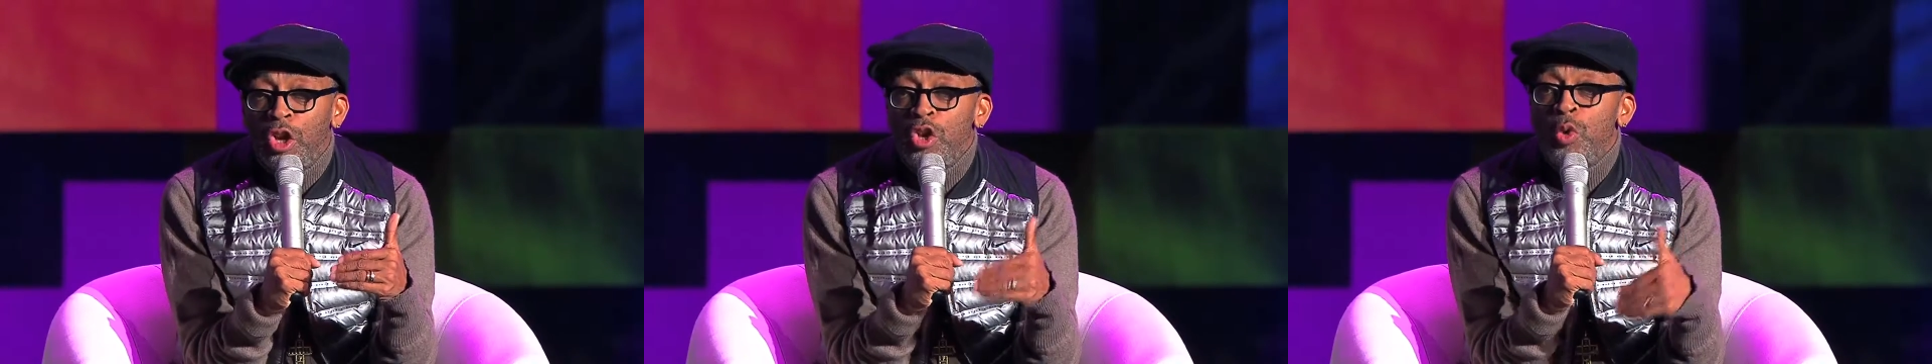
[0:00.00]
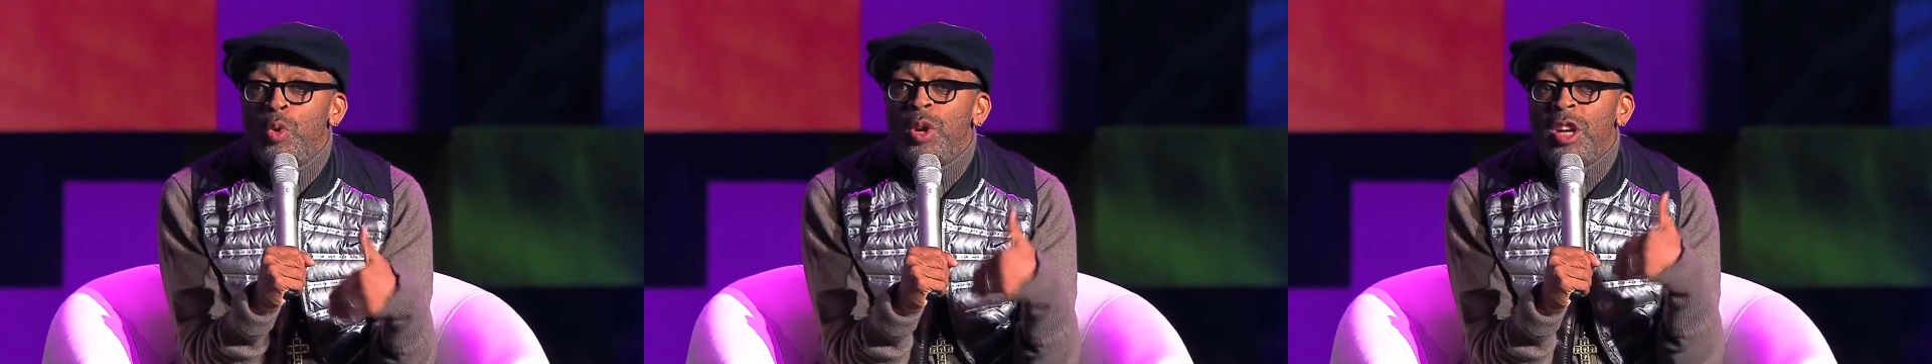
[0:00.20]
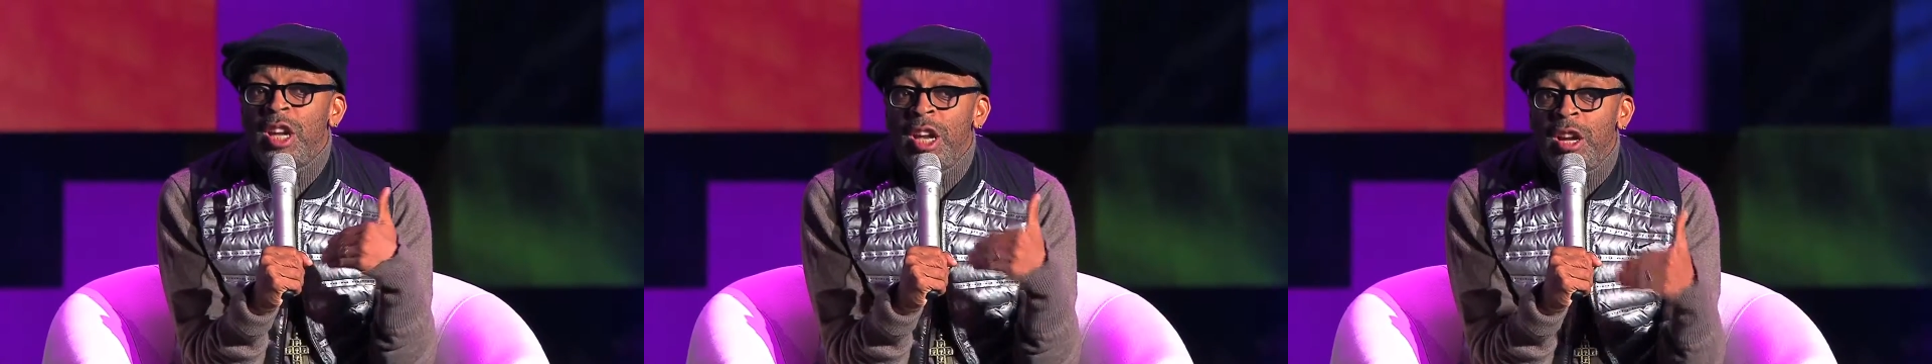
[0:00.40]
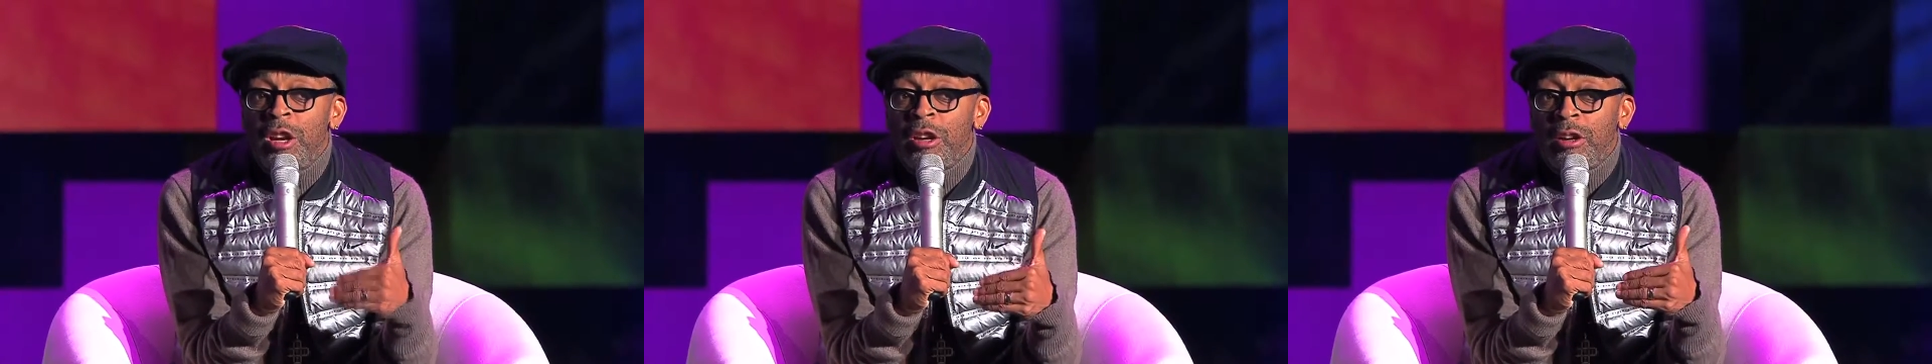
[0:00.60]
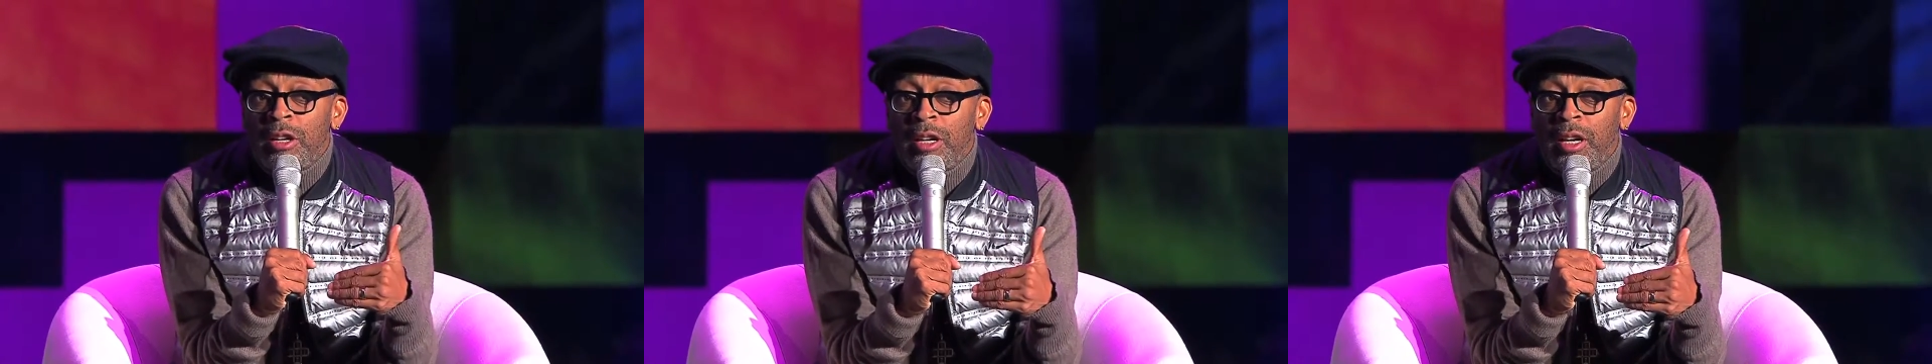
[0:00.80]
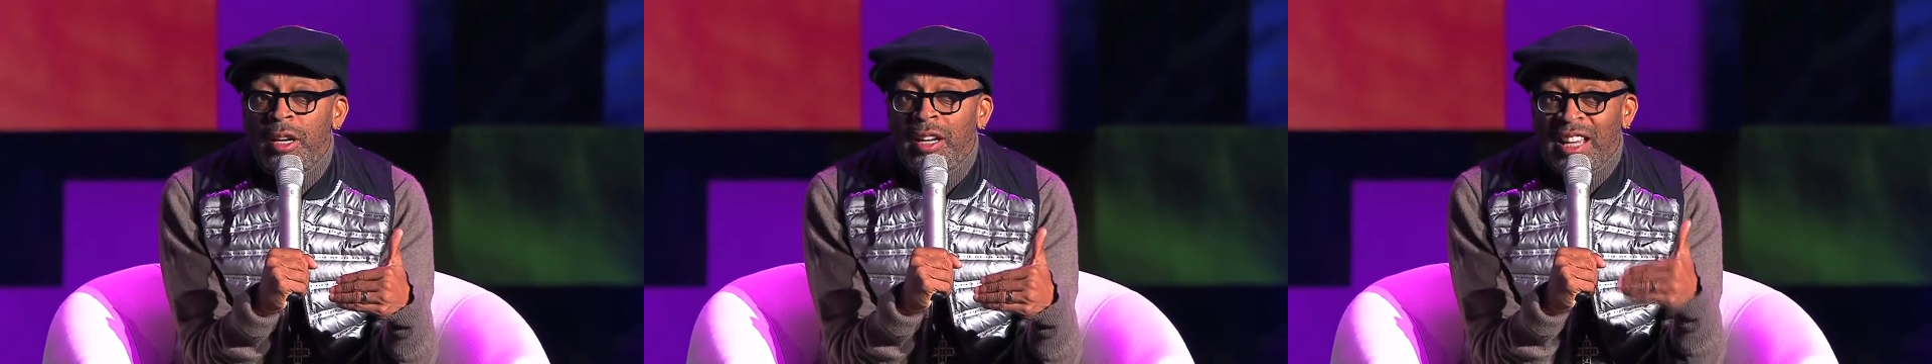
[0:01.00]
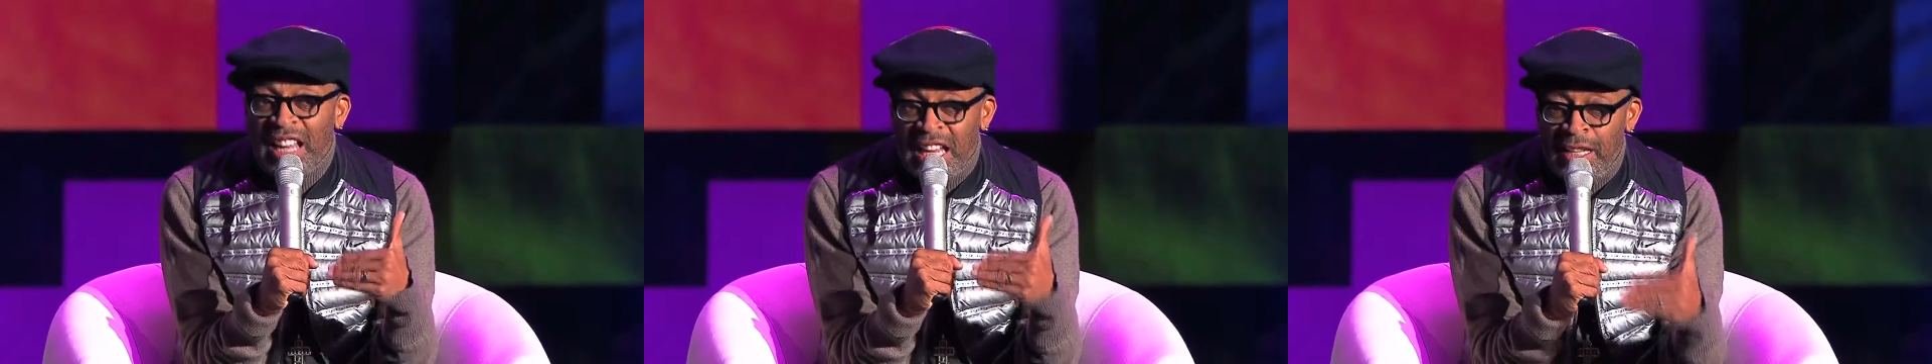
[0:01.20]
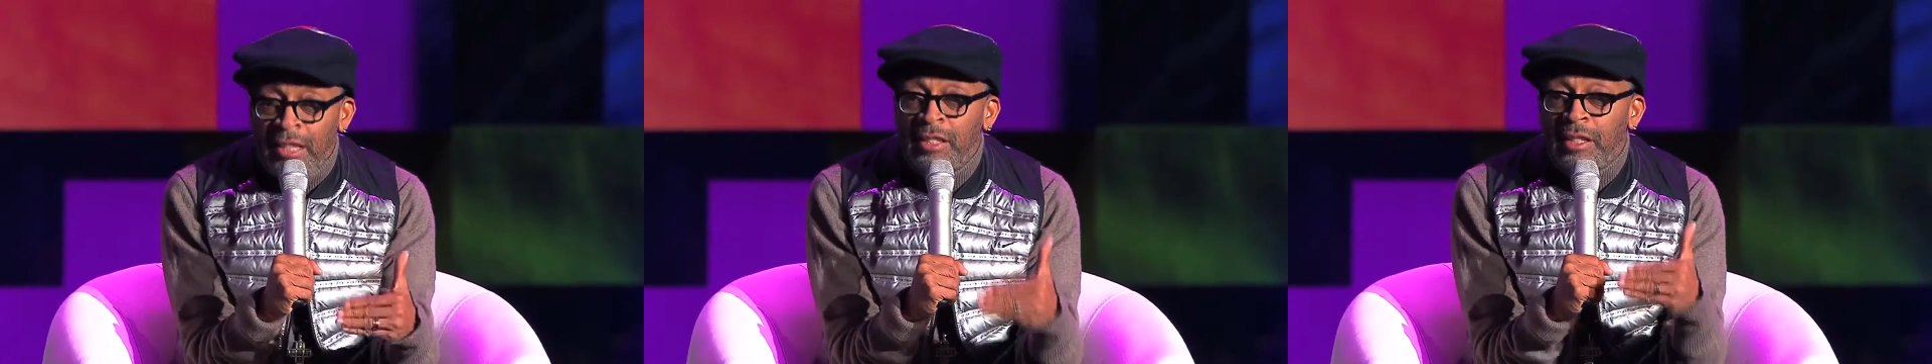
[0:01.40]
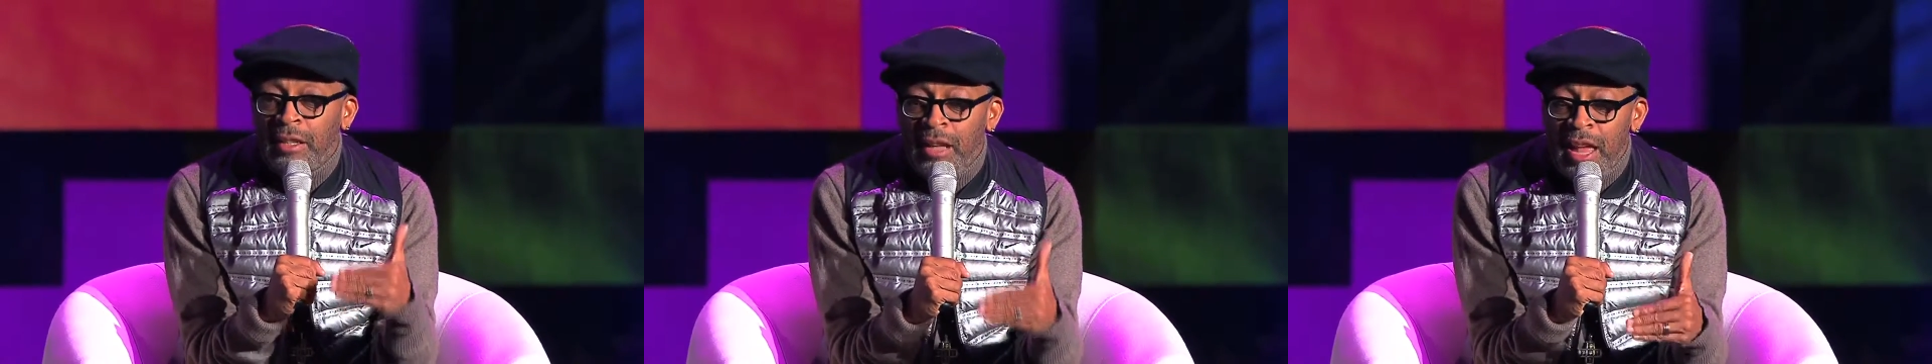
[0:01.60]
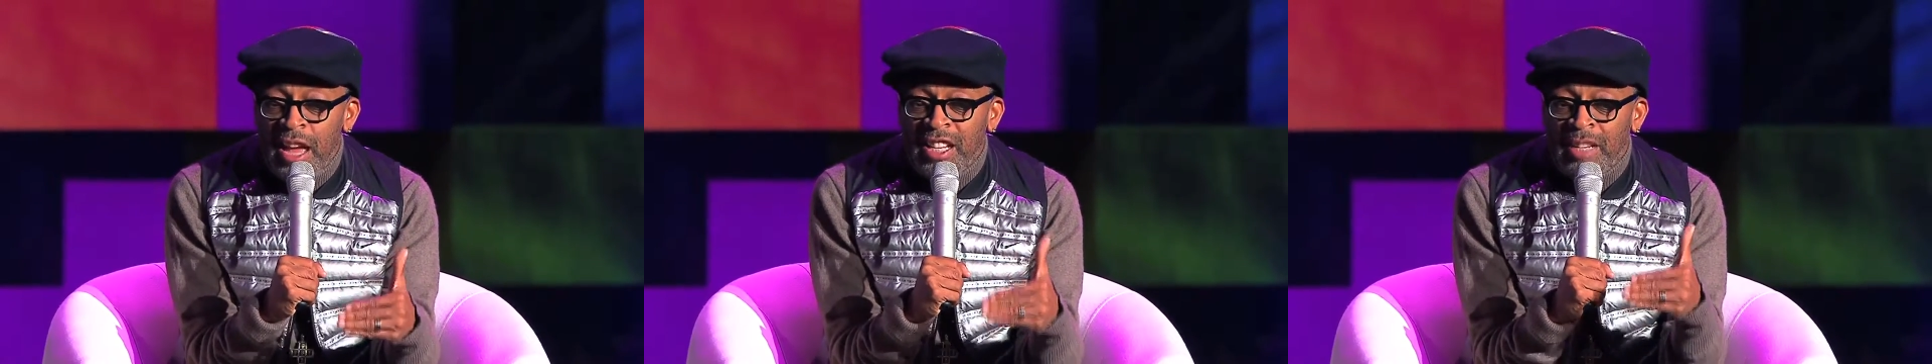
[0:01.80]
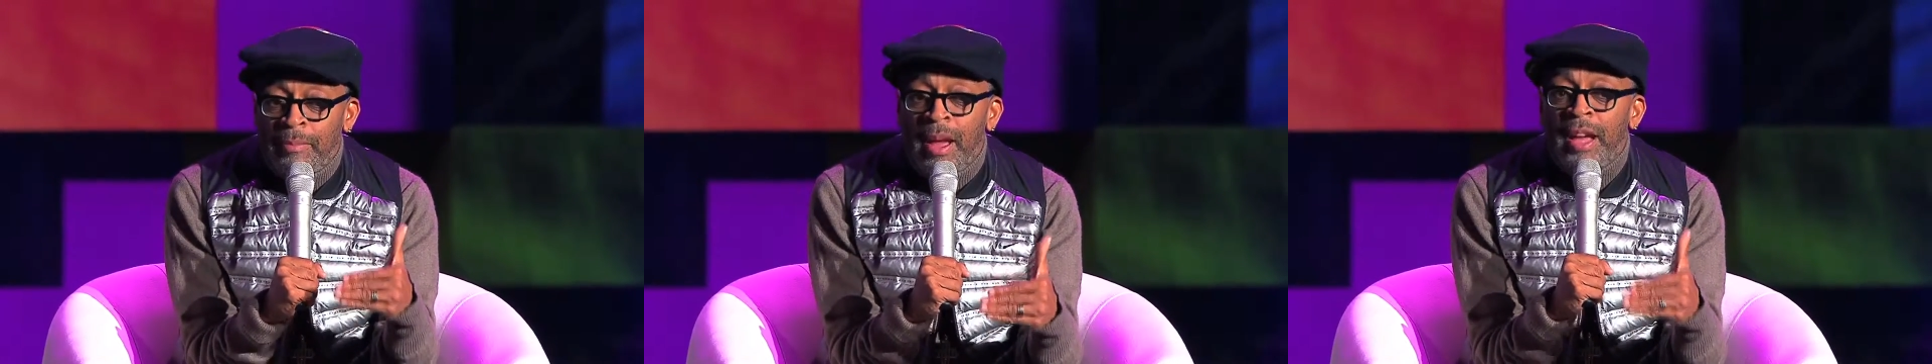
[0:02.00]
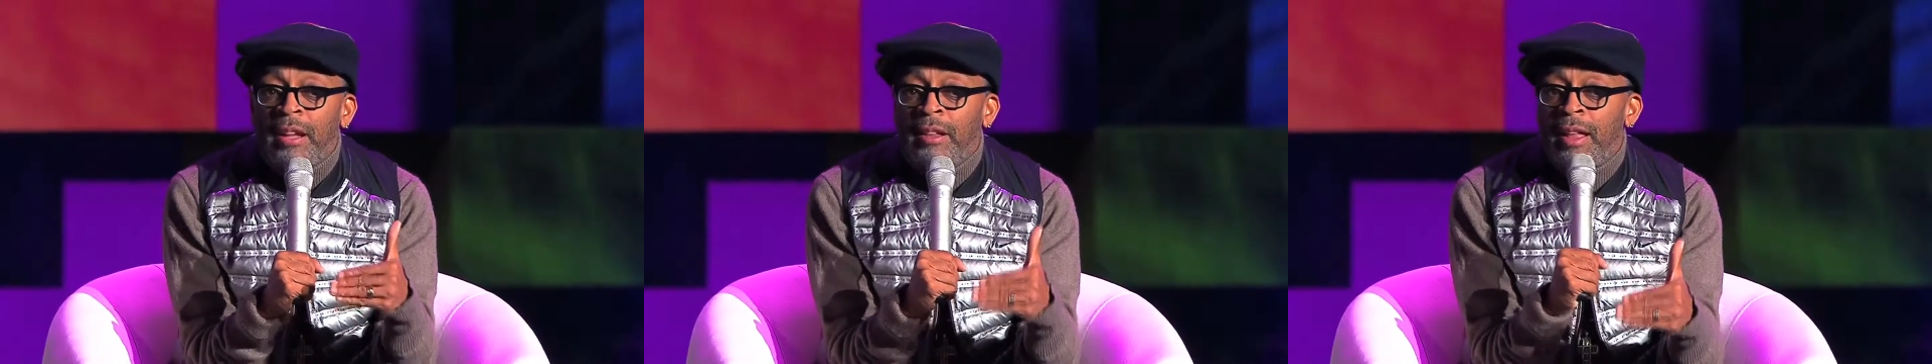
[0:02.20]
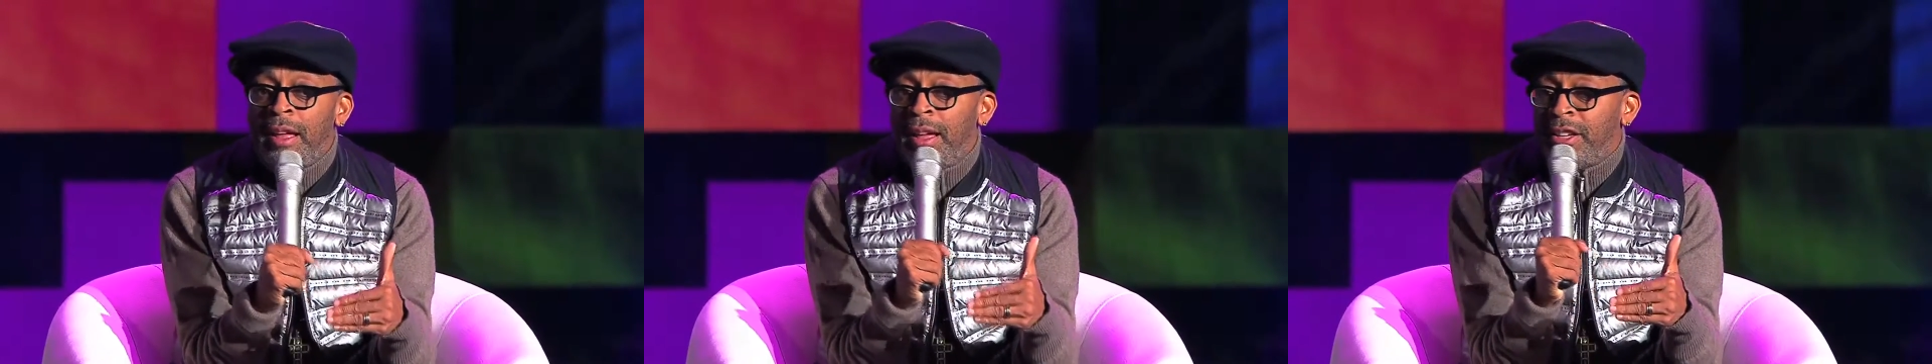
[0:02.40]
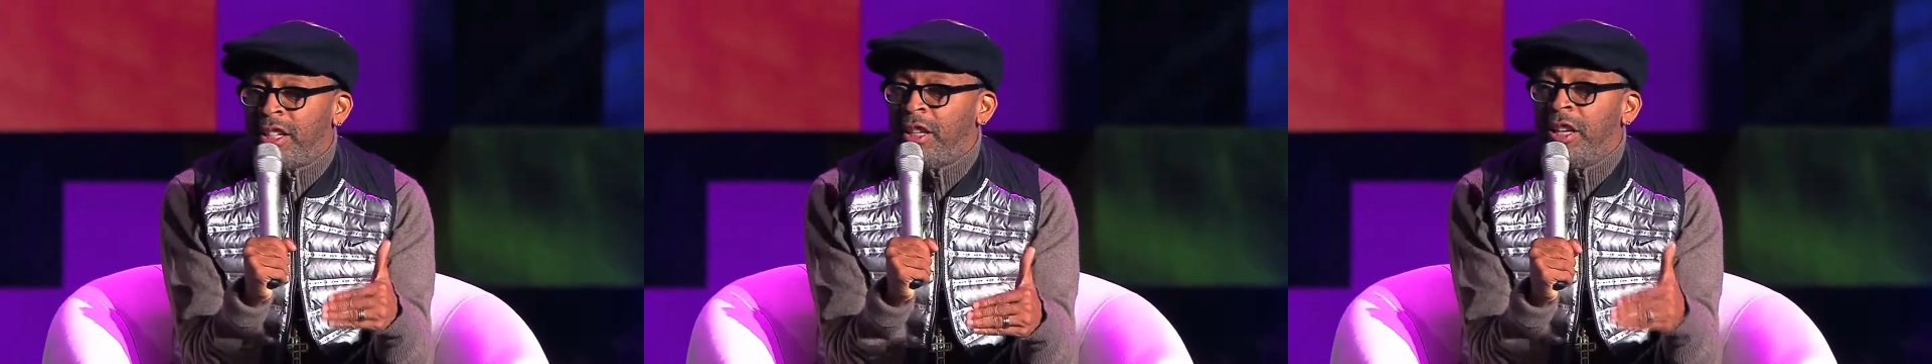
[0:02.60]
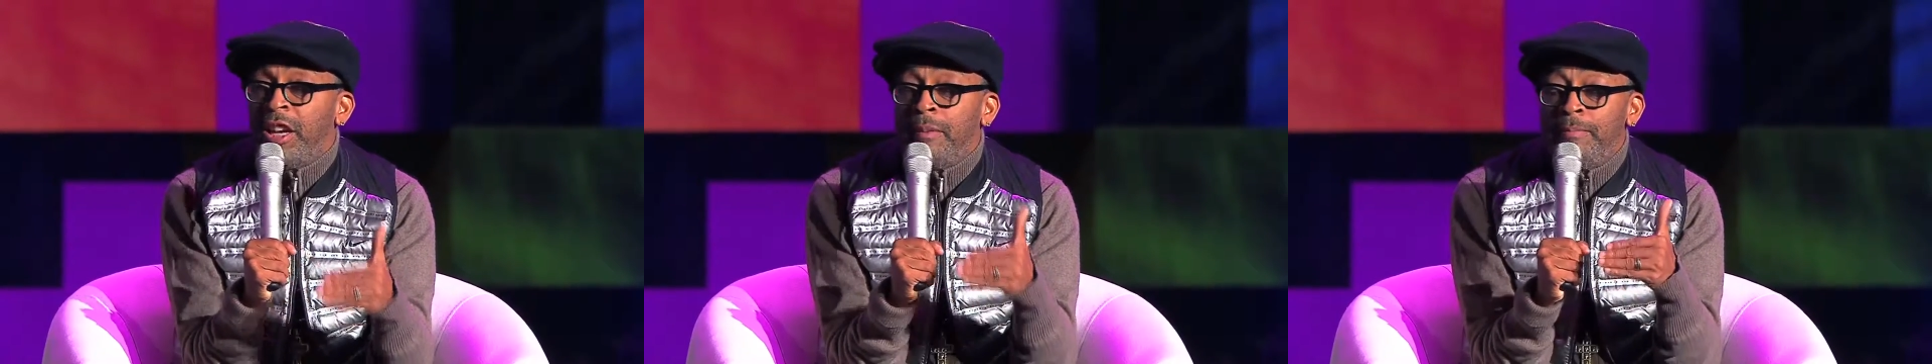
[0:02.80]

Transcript: you are here in this class, in my class,